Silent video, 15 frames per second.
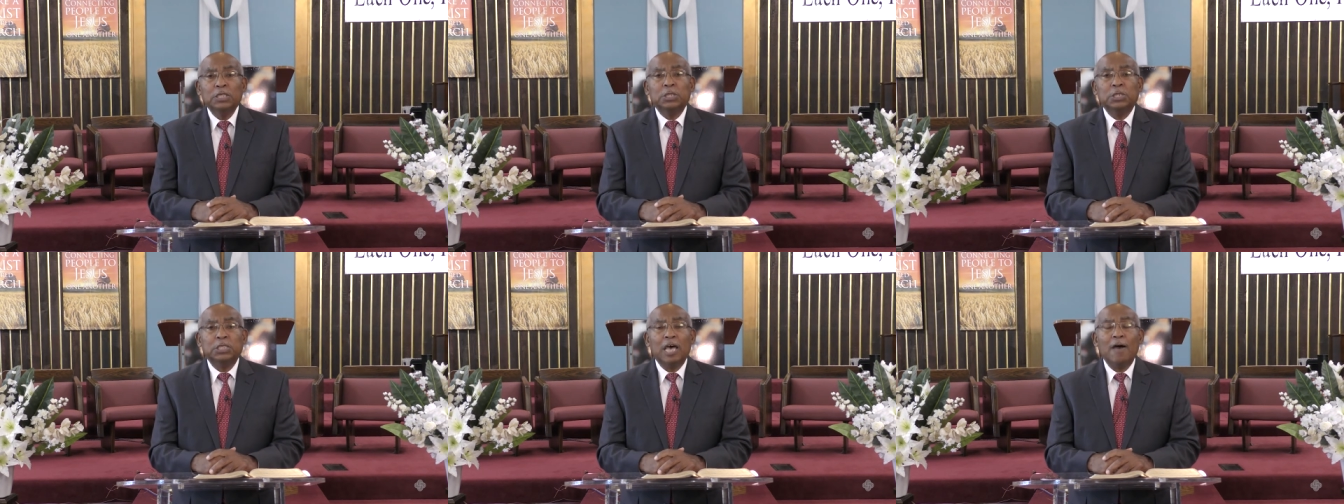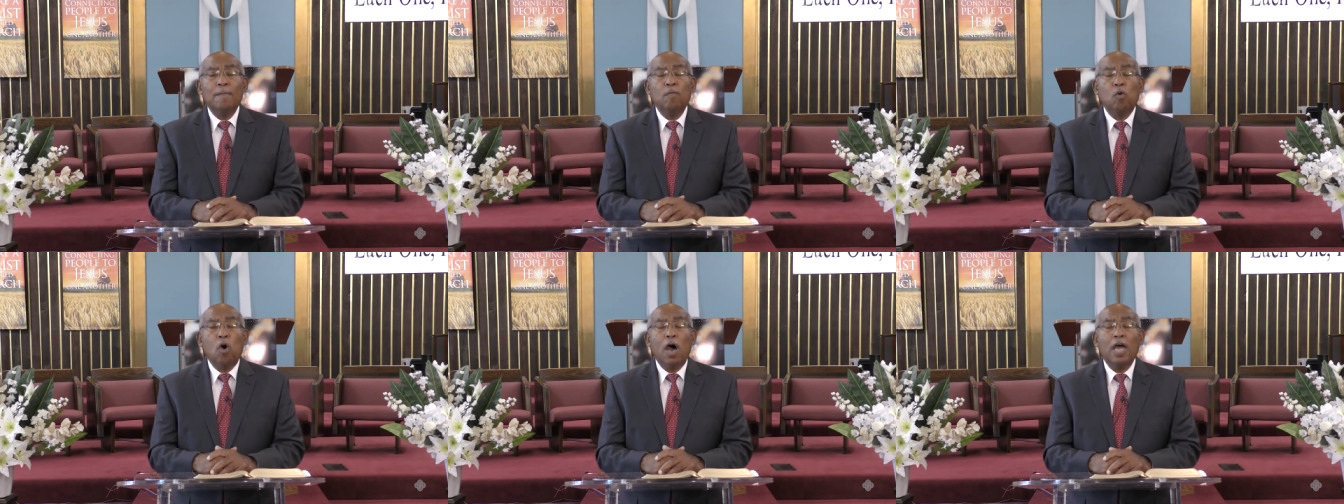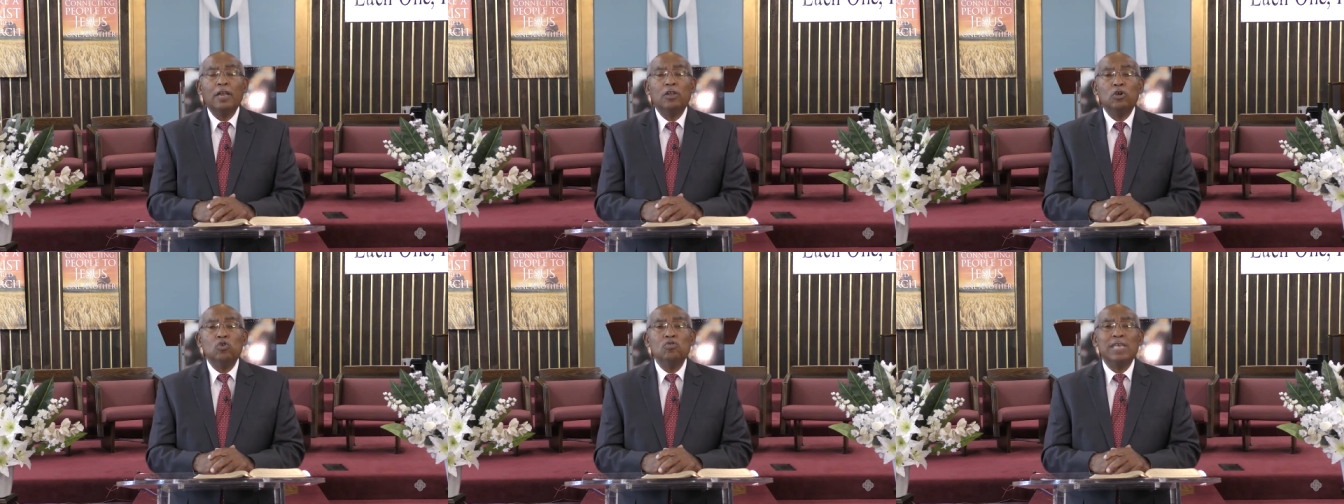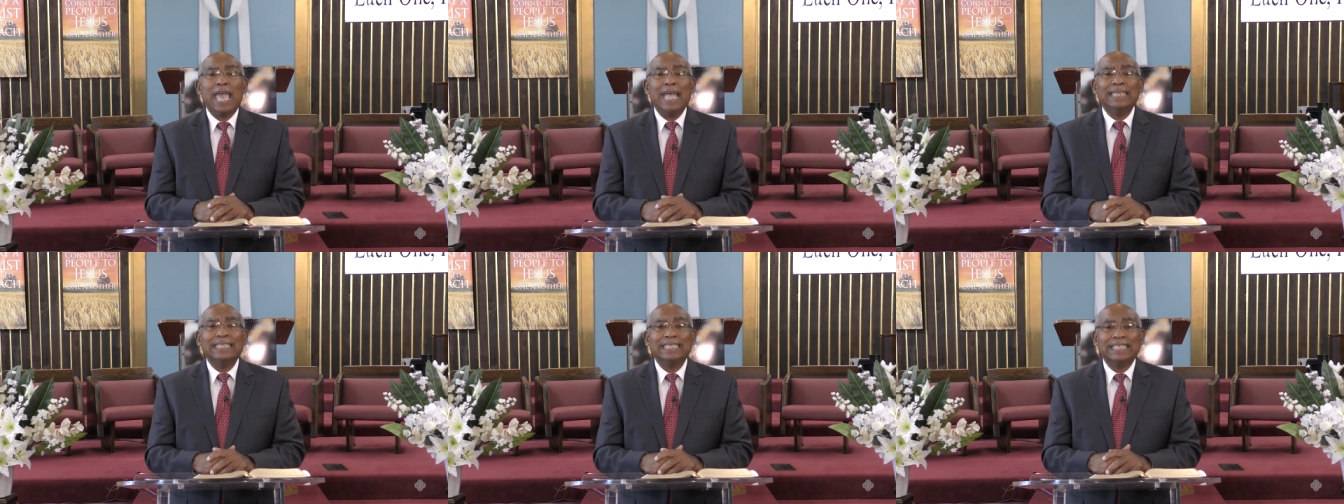someone who
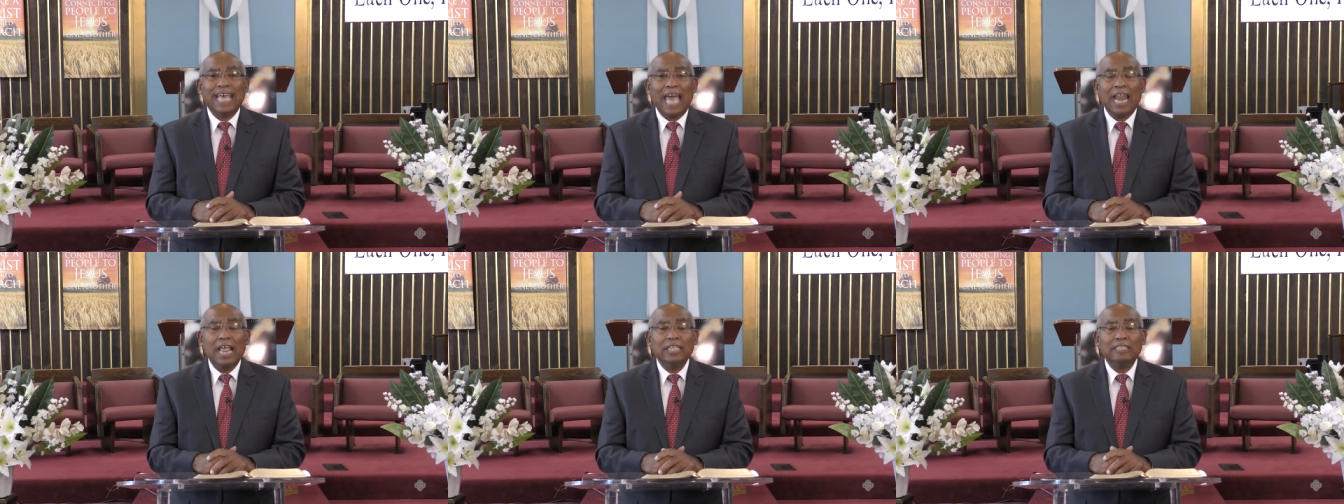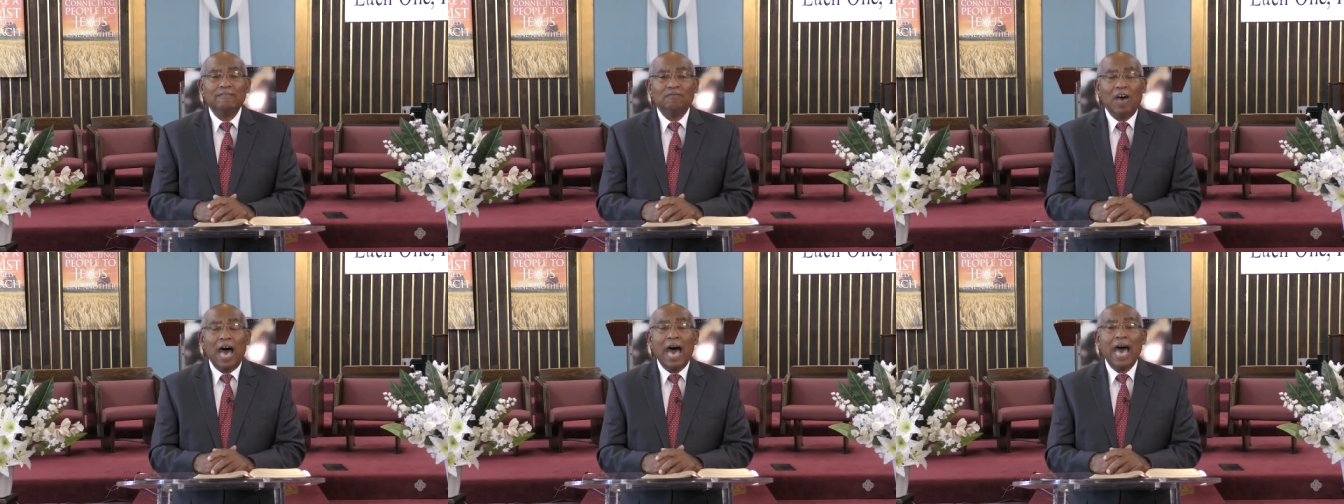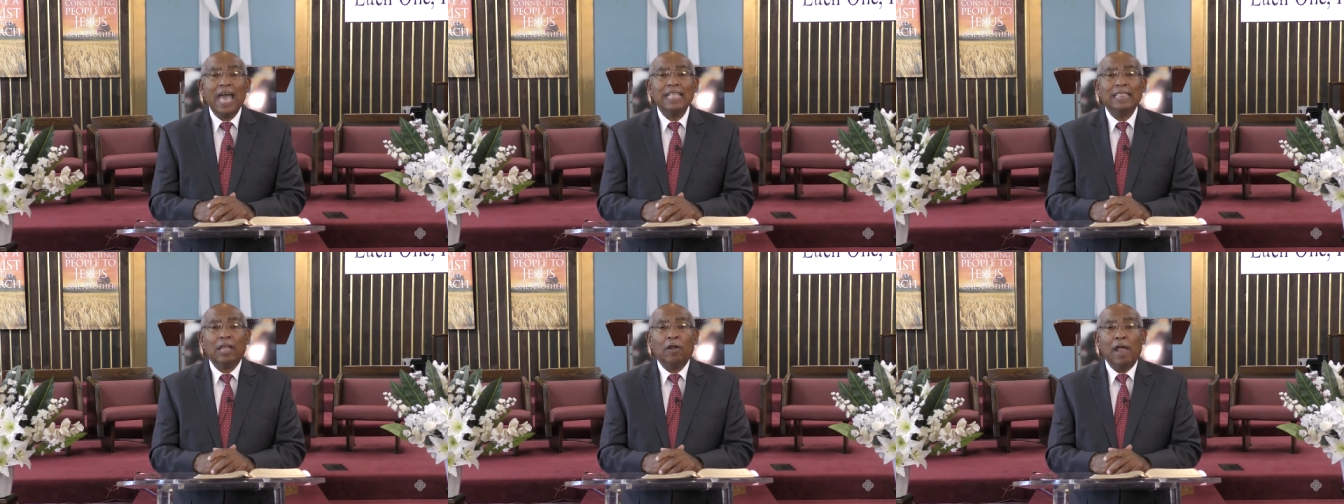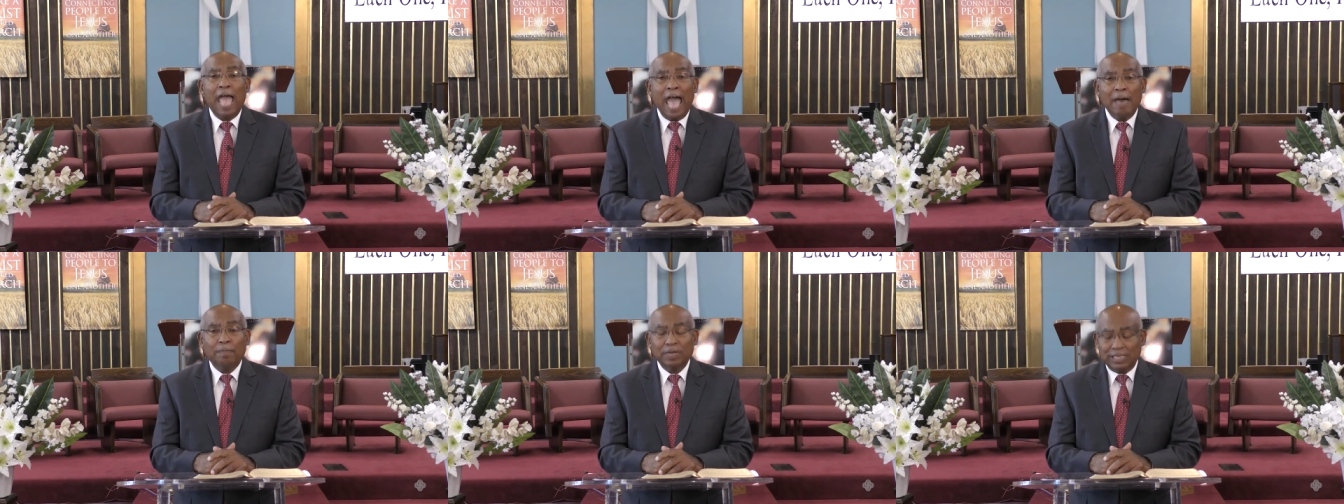can satisfy their
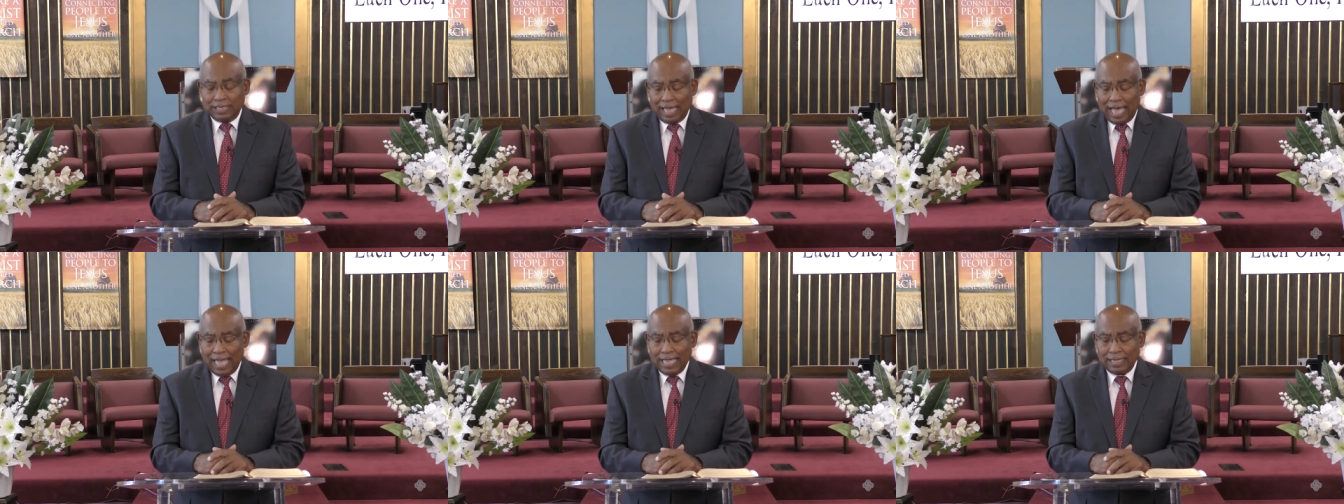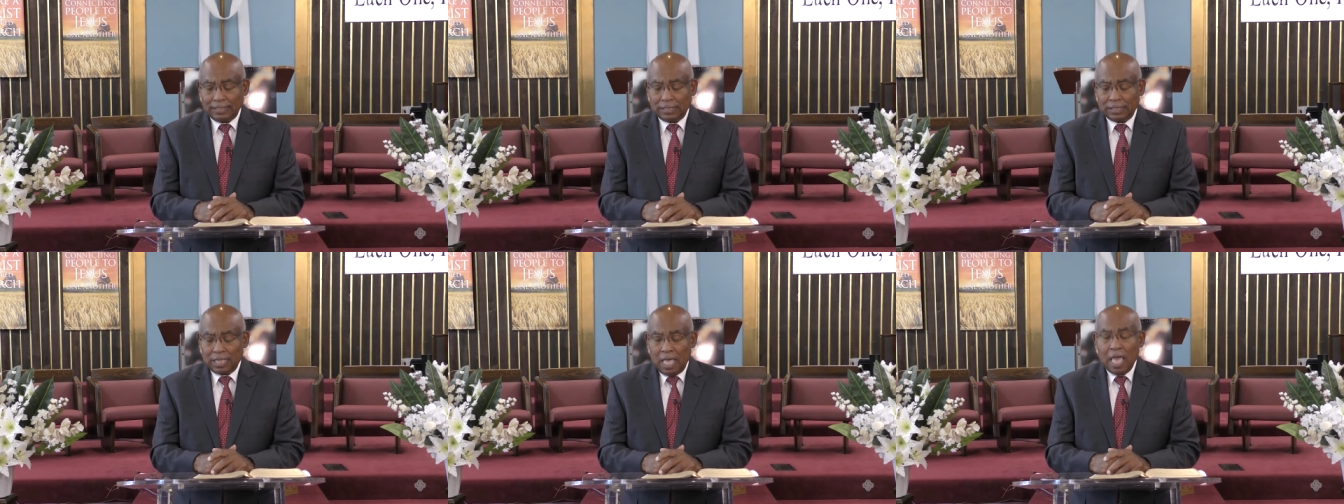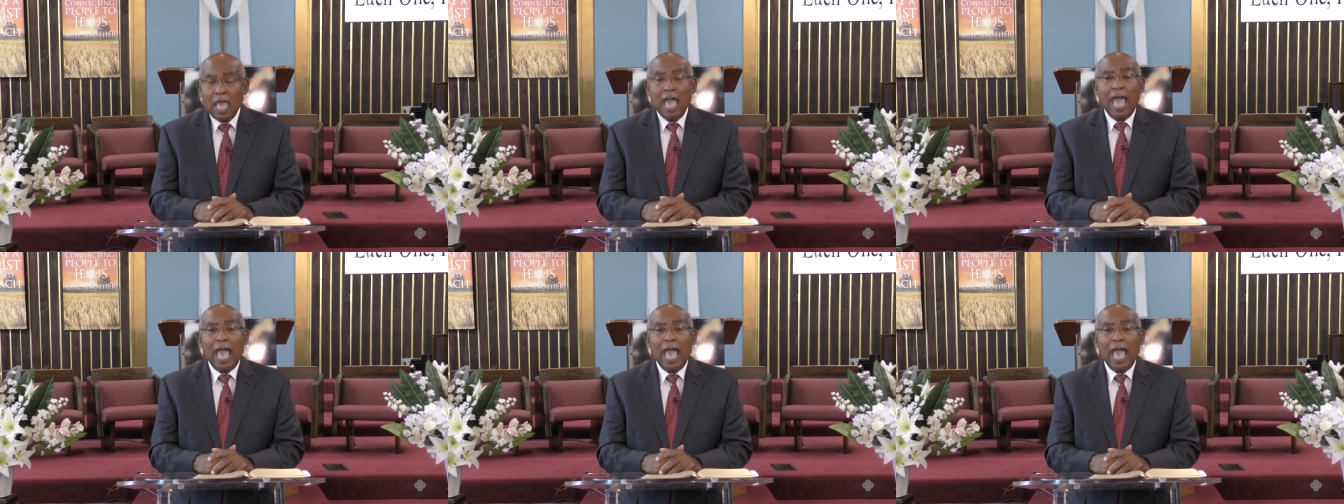appetites